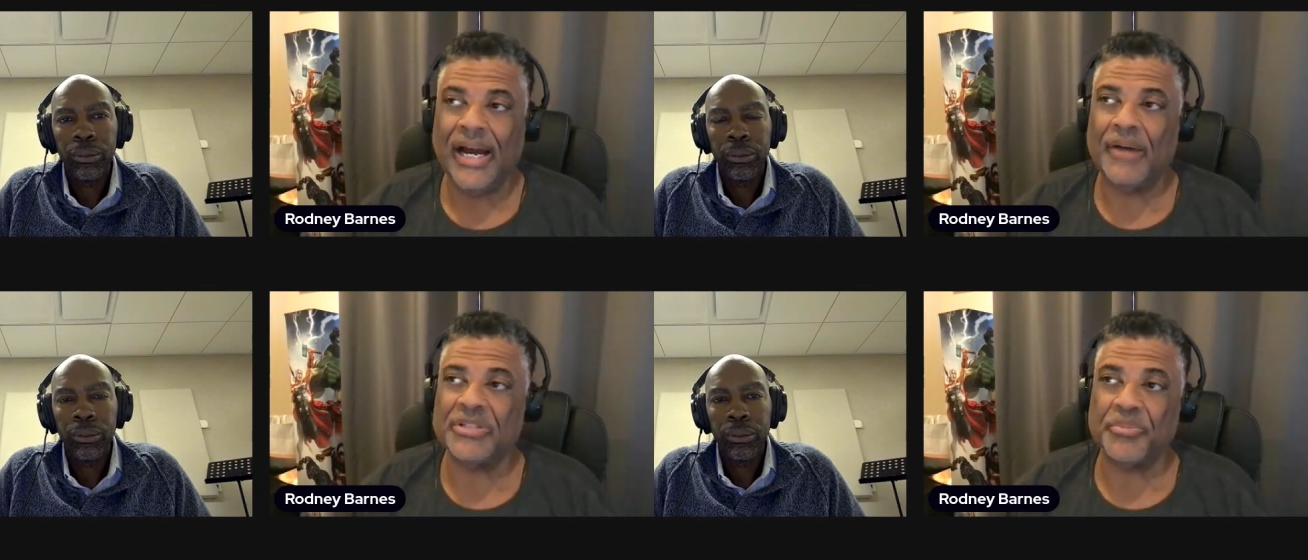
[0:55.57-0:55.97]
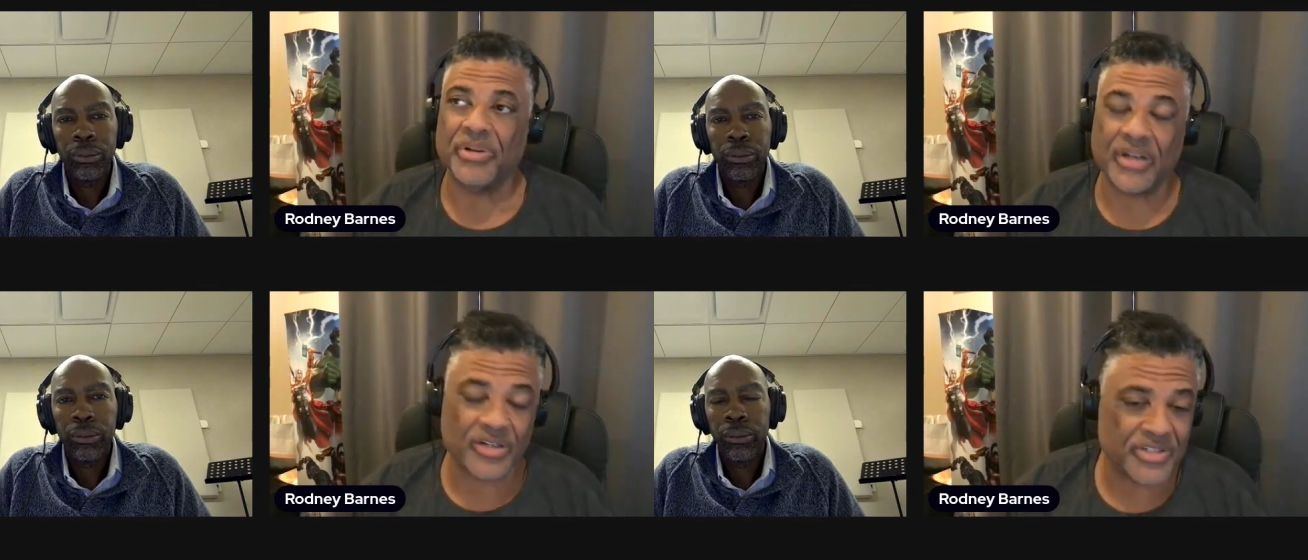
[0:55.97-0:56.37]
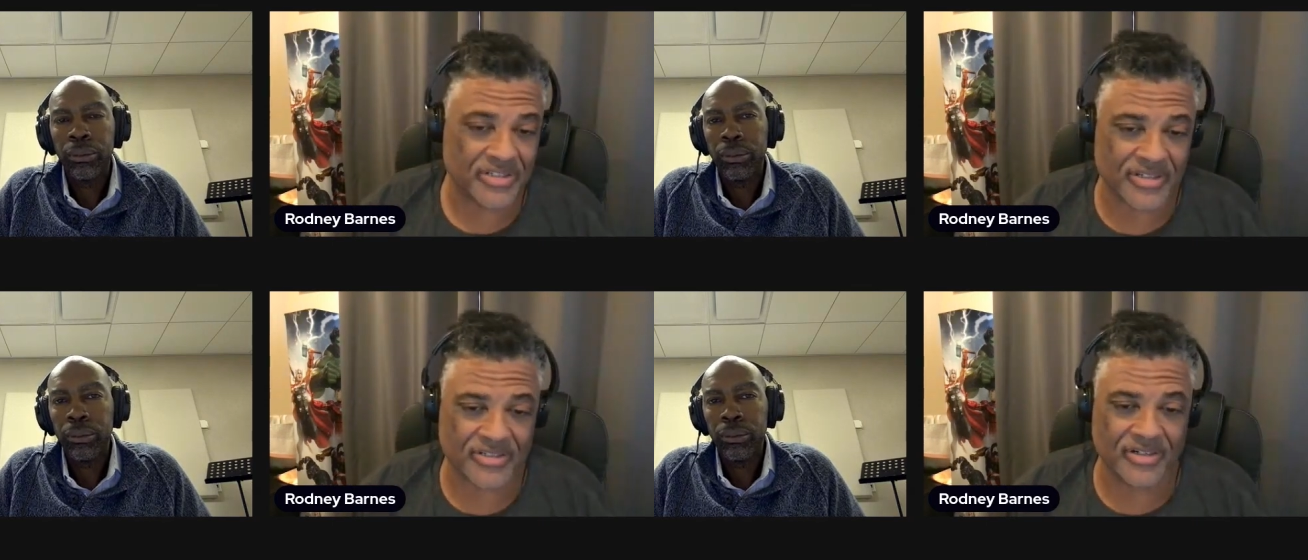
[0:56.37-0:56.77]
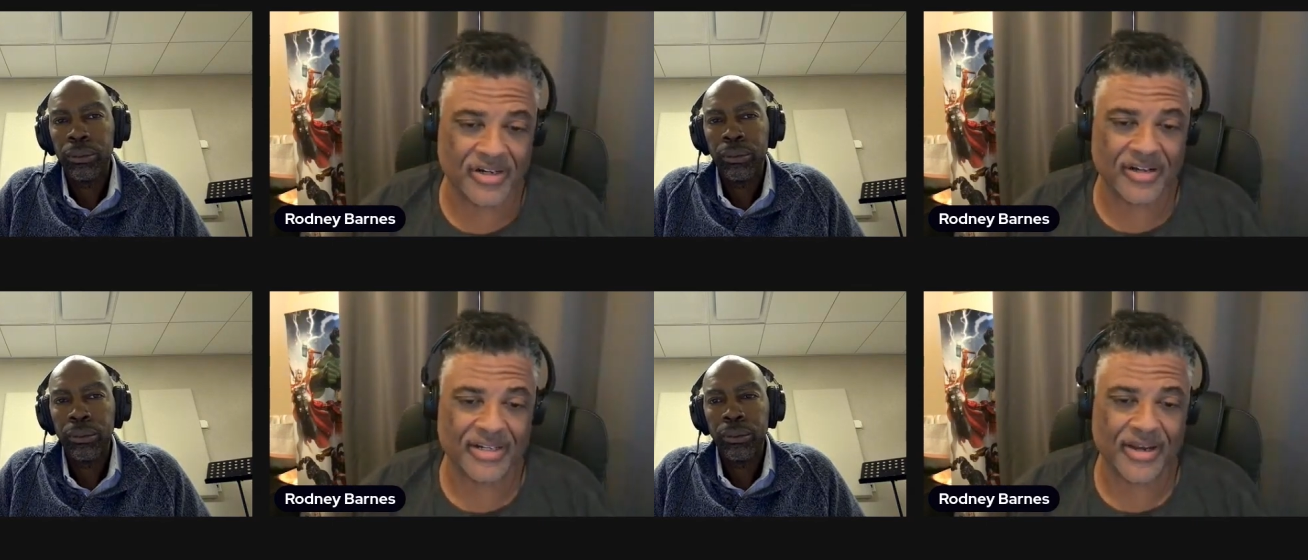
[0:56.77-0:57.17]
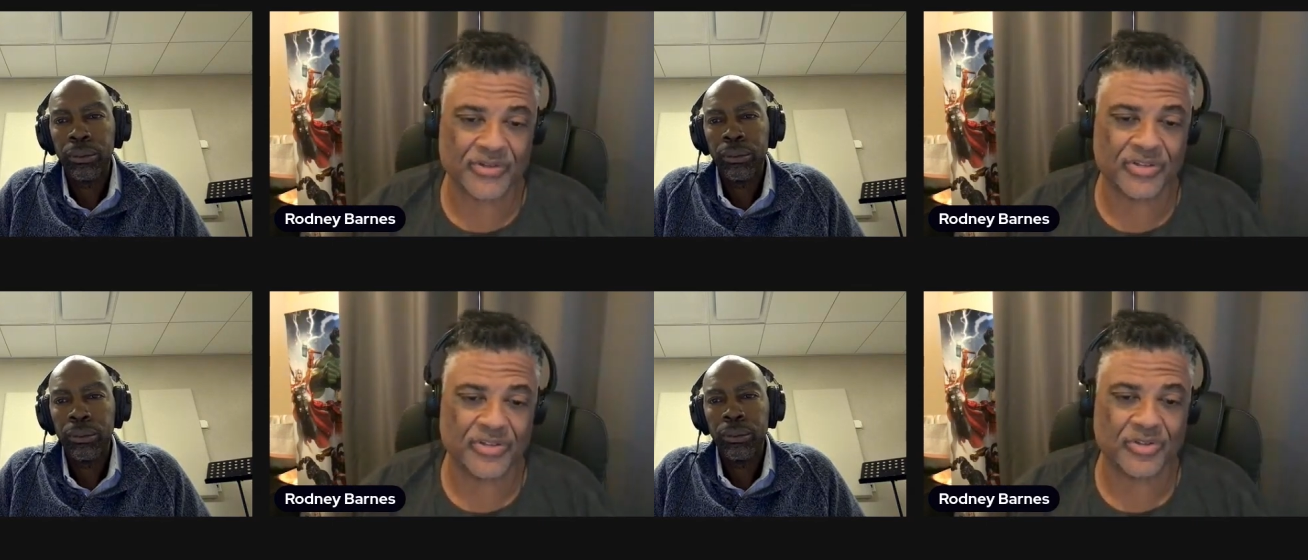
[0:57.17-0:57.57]
Speaker 1: I was a production assistant on The
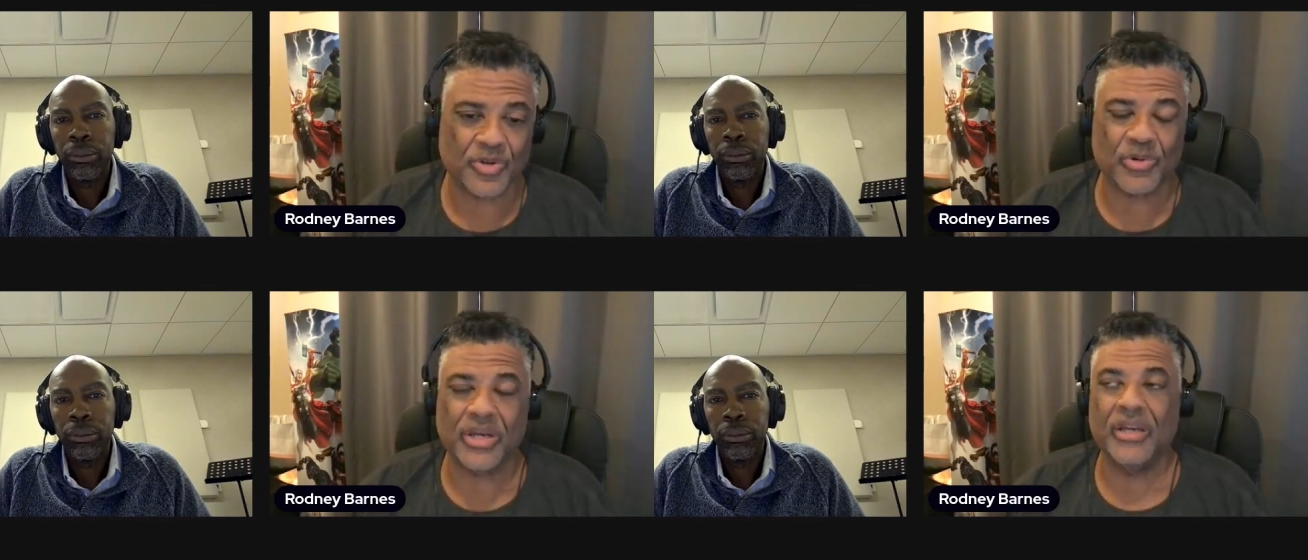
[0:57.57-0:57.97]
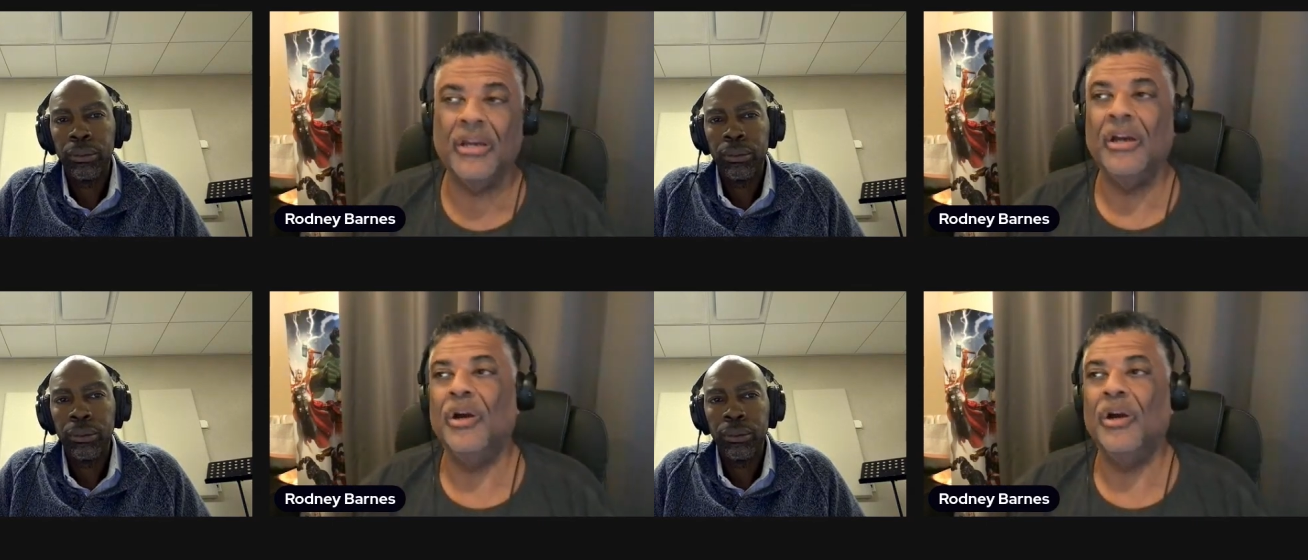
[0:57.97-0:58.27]
Exorcist 3.